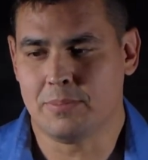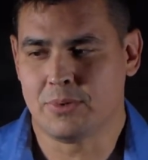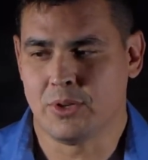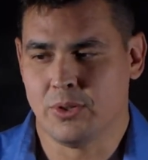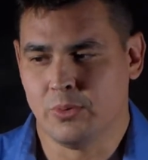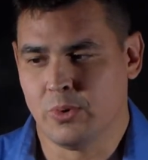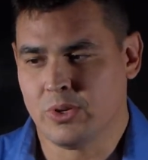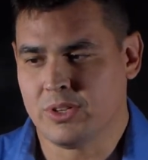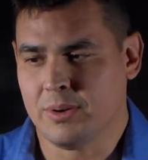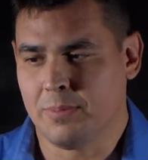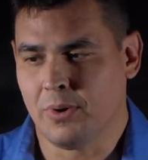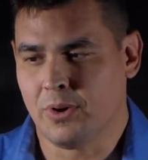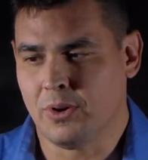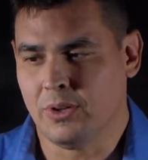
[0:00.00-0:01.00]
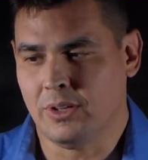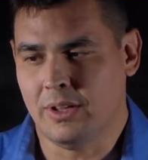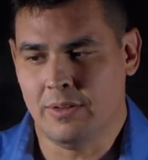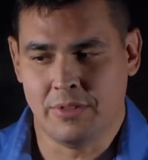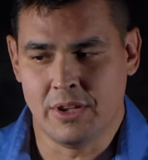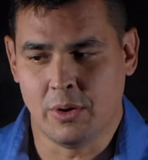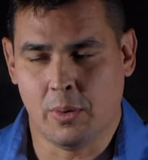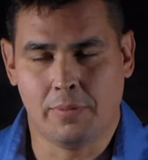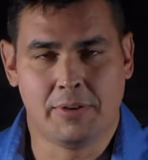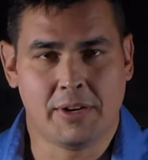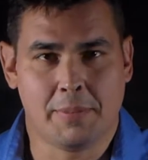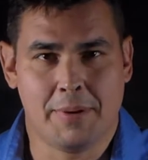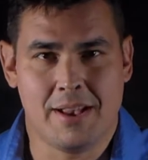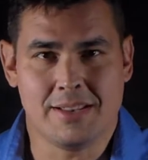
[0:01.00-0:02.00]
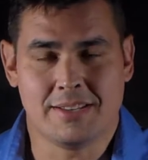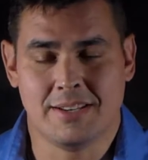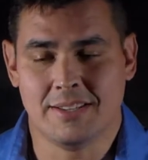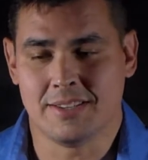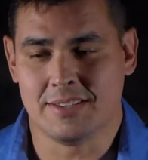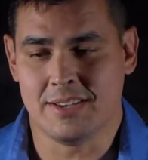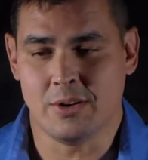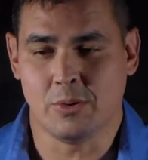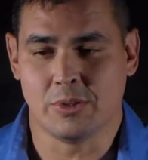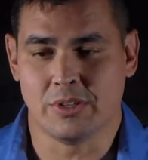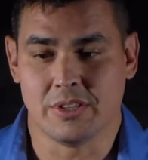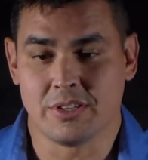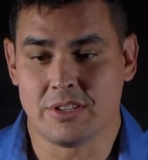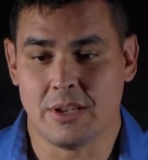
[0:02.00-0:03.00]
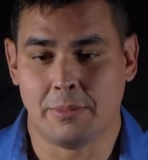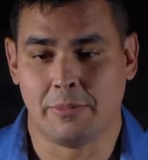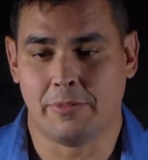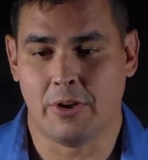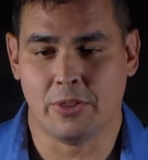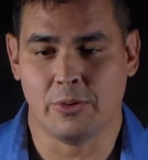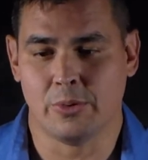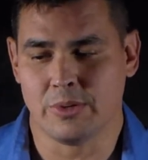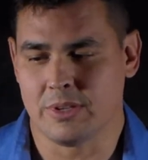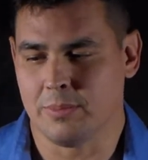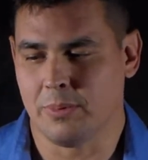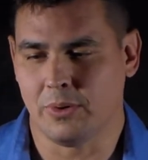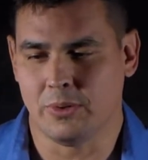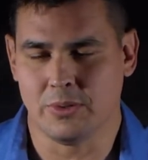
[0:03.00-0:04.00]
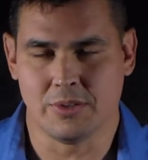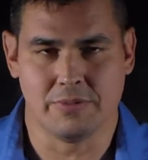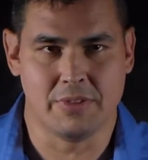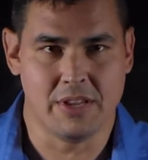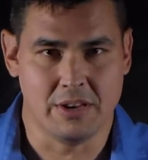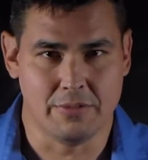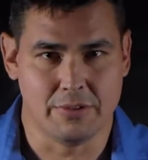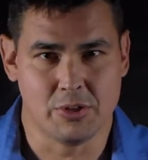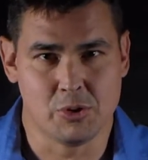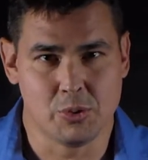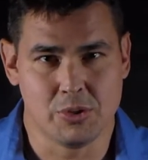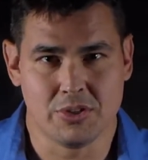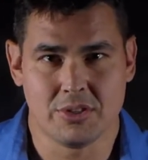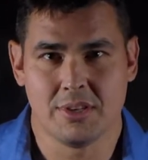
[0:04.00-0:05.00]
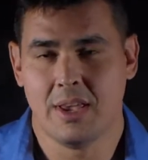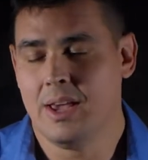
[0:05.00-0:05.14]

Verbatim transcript: So the reciprocal of the equivalent capacitance is equal to the sum of all the reciprocals of the individuals.